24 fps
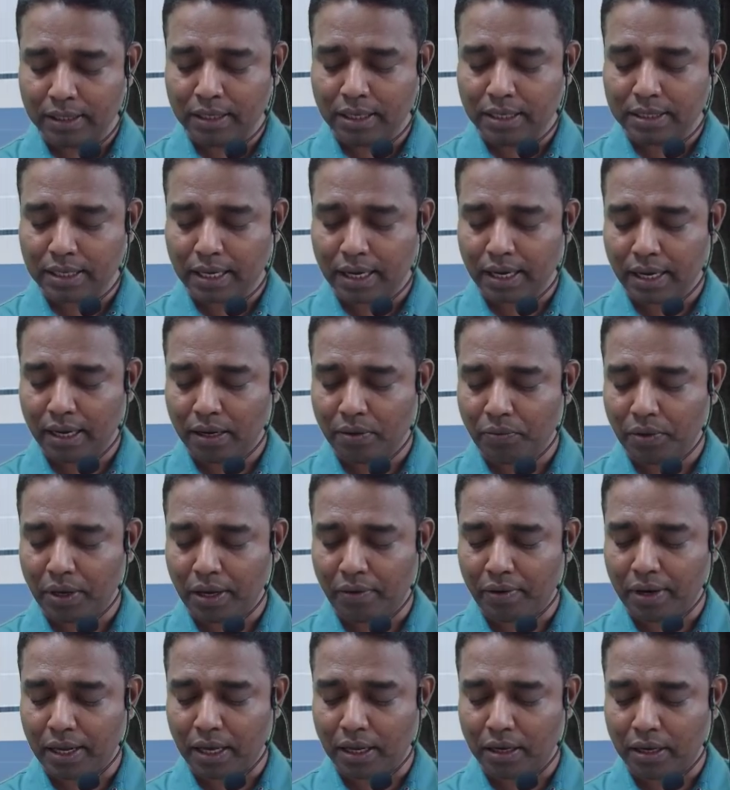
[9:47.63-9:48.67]
This again we
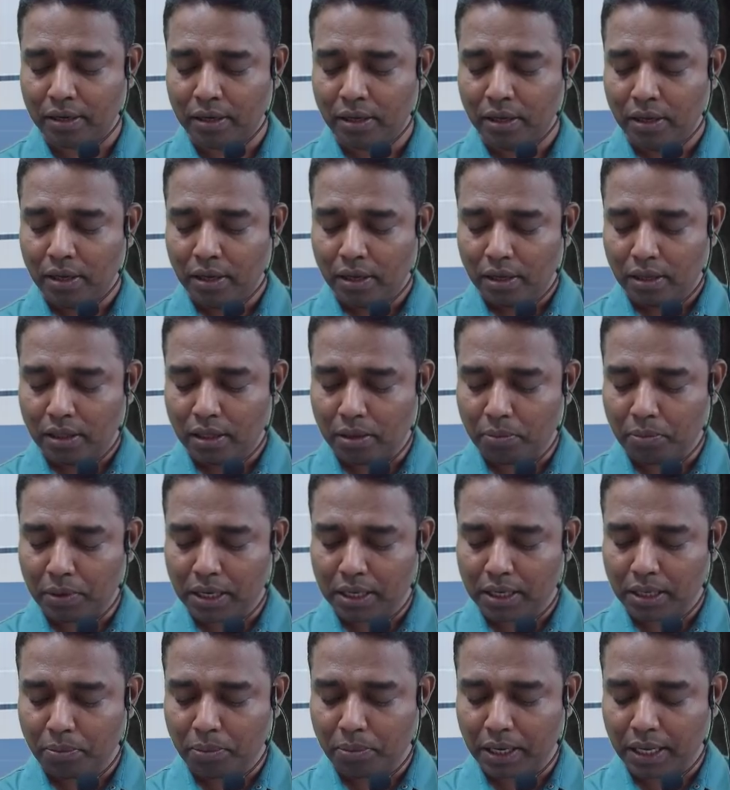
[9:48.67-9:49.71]
have done the
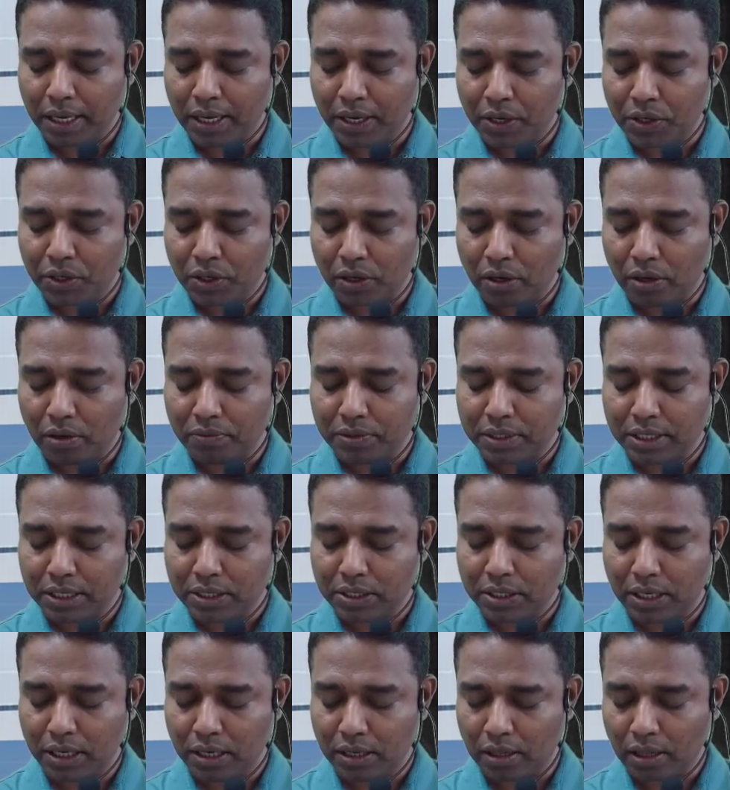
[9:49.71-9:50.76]
multiplication of
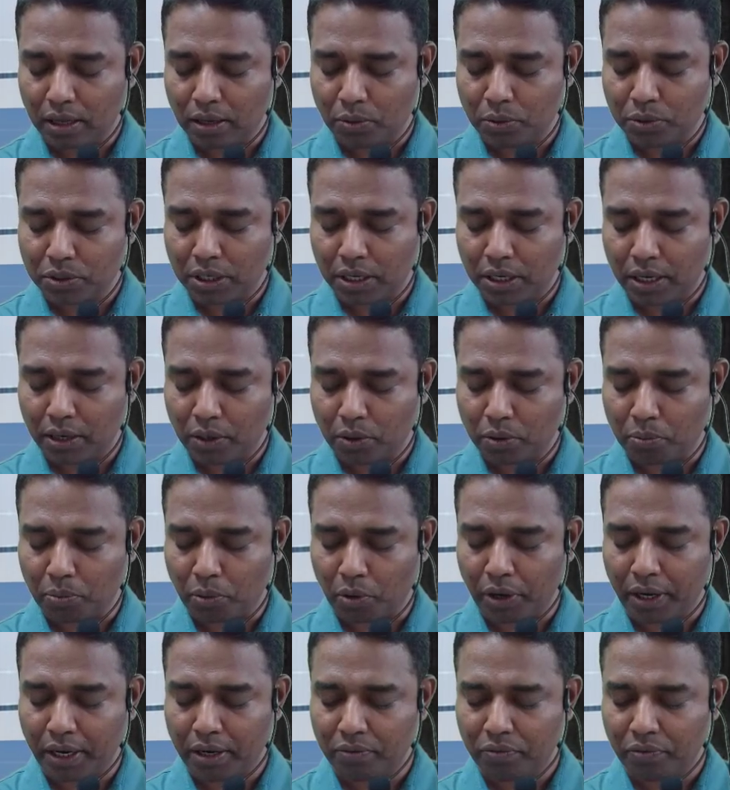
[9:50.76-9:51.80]
16,000 into
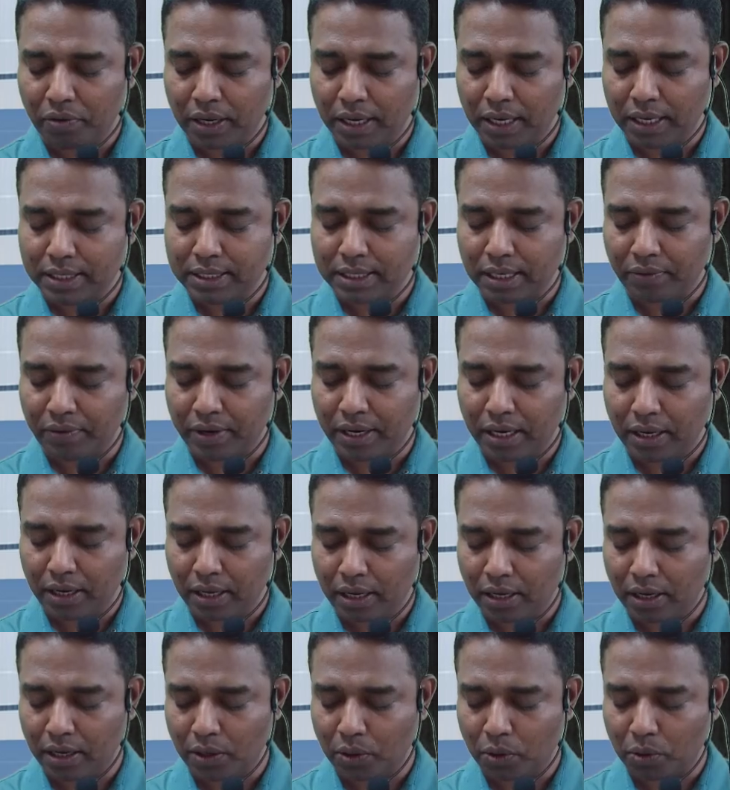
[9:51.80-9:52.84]
0.5,
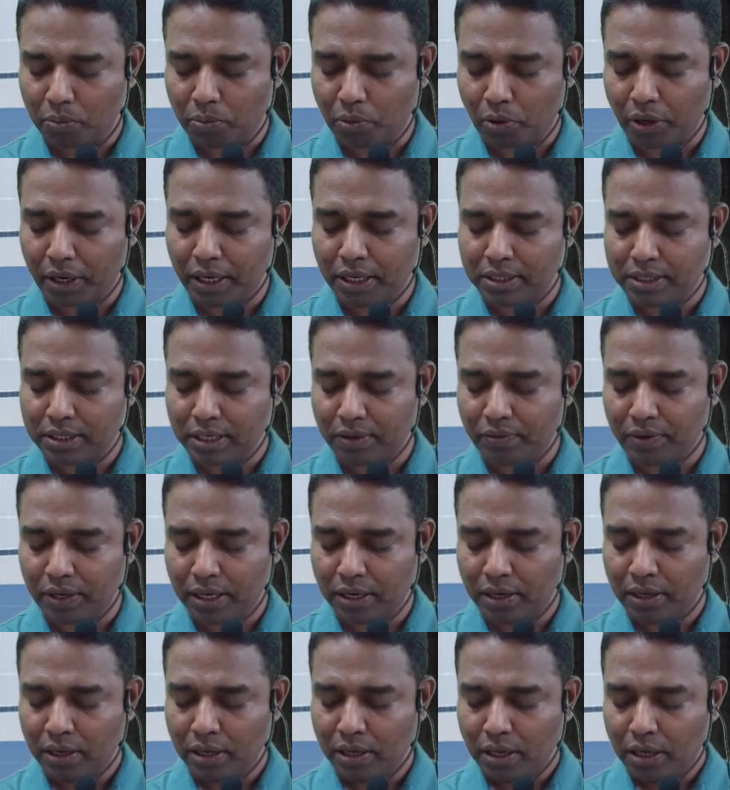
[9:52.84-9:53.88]
17 into 0.7,
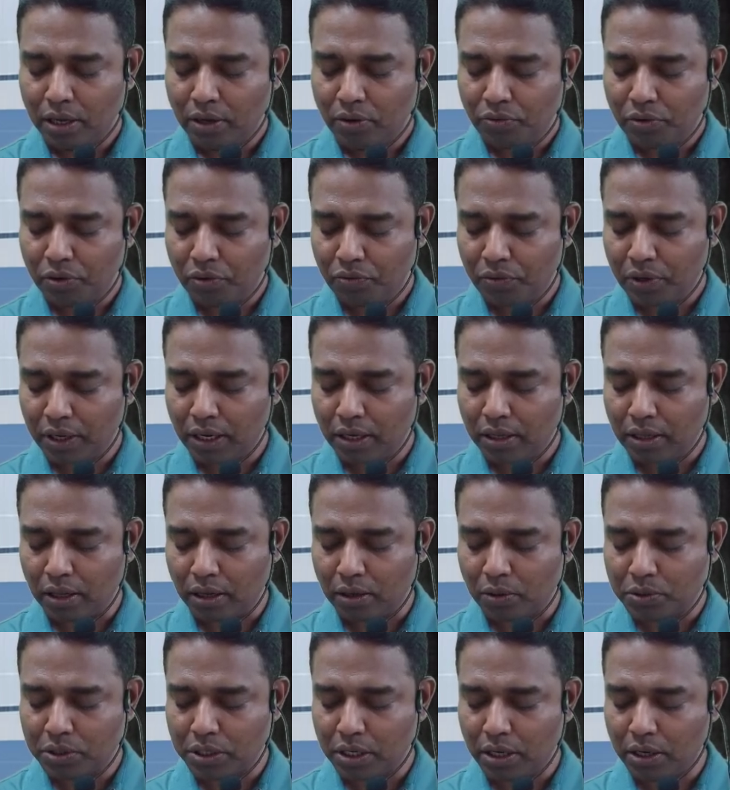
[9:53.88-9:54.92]

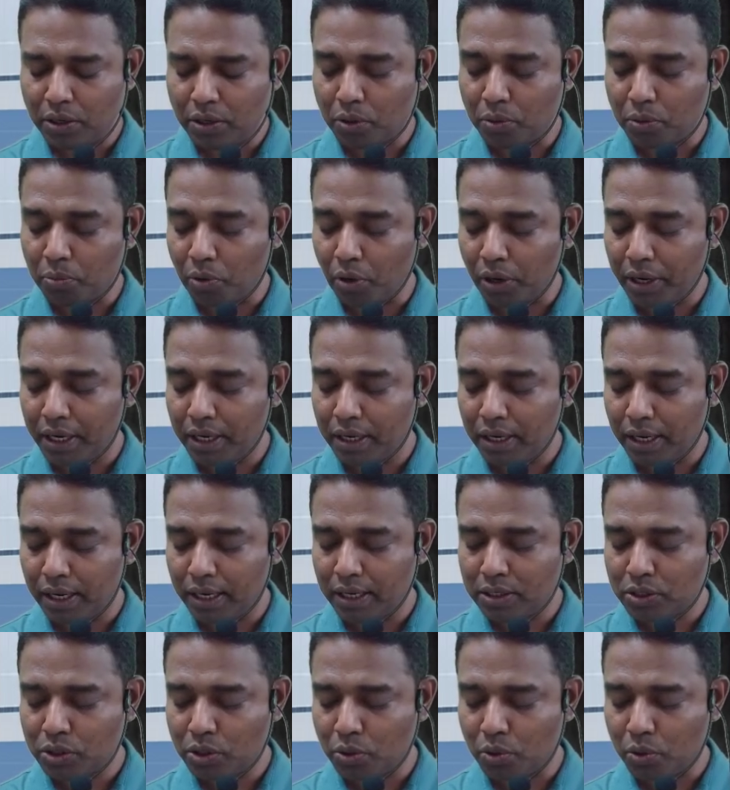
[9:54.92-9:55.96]
15,000 into
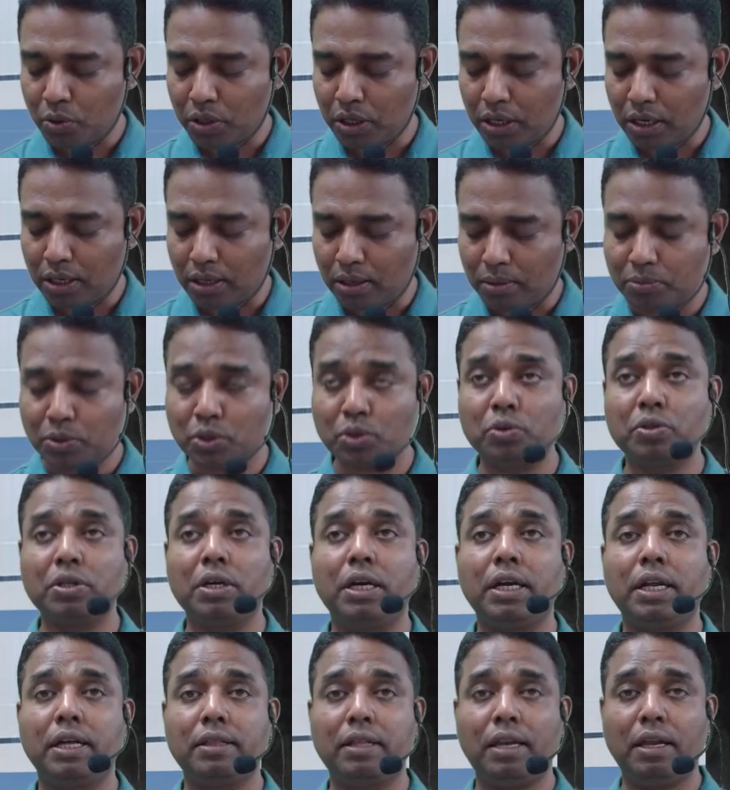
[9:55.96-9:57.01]
0.9. So total comes to
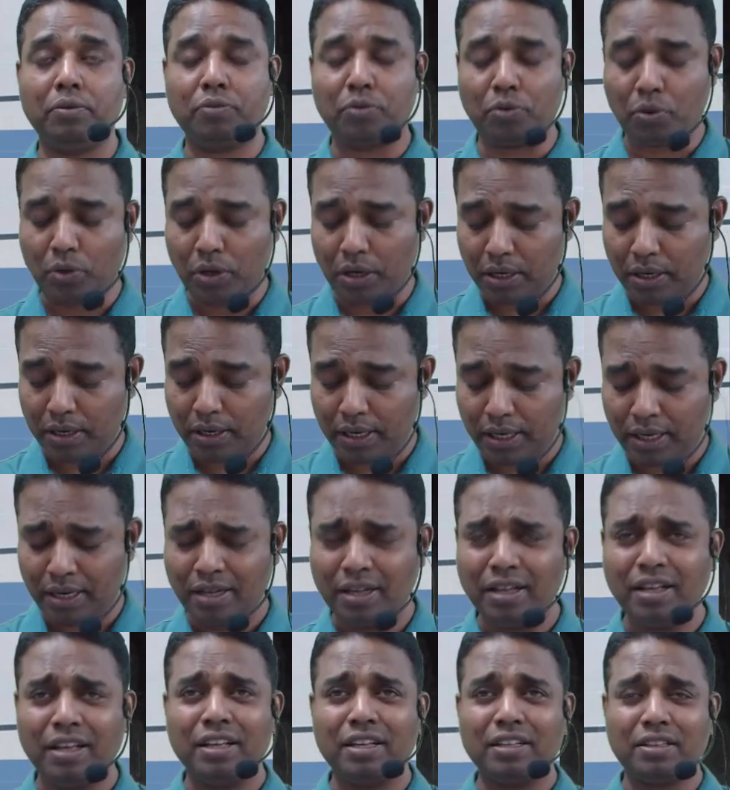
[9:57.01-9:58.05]
33,400.
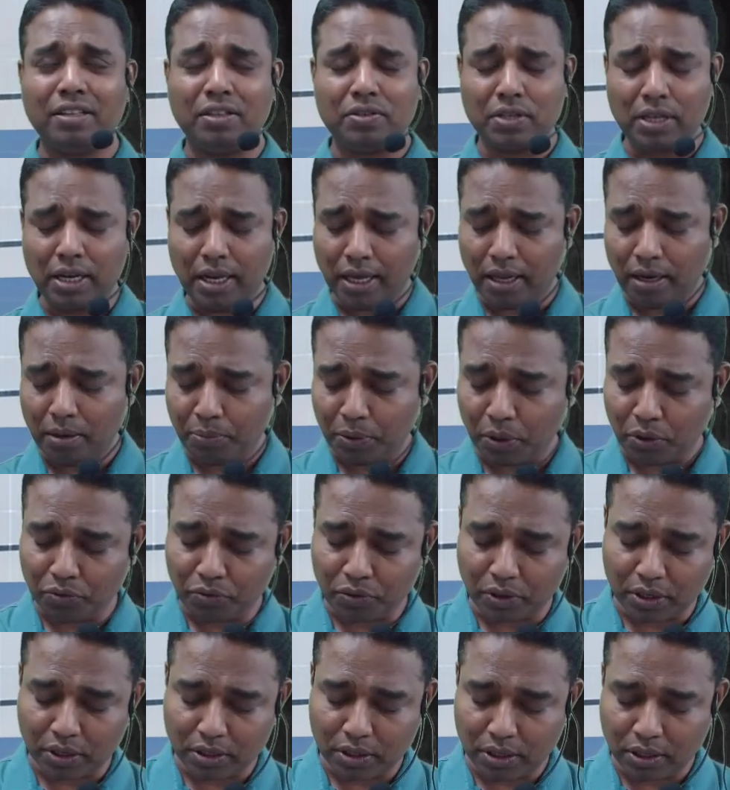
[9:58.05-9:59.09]
This will help you
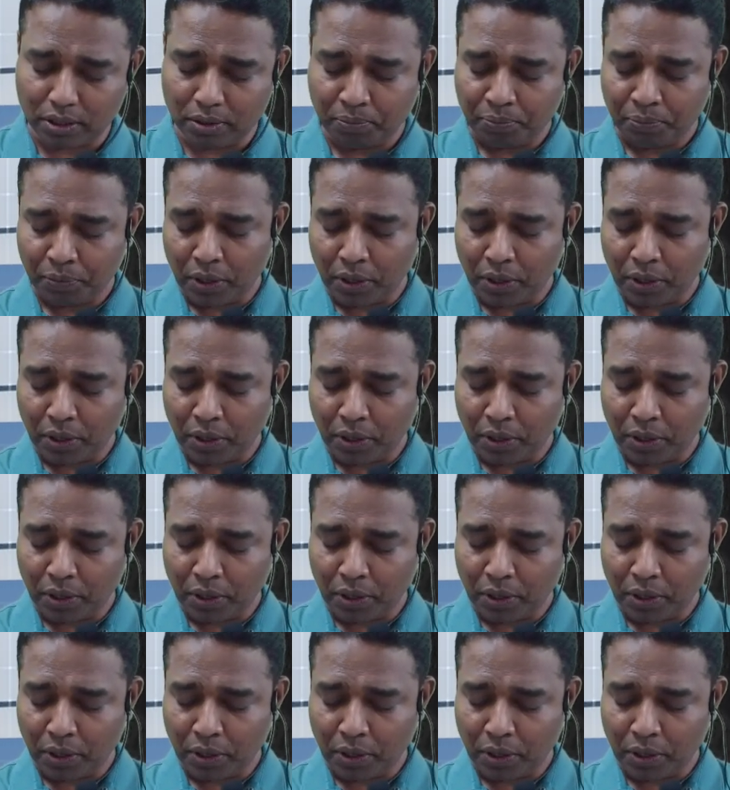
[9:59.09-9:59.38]
further.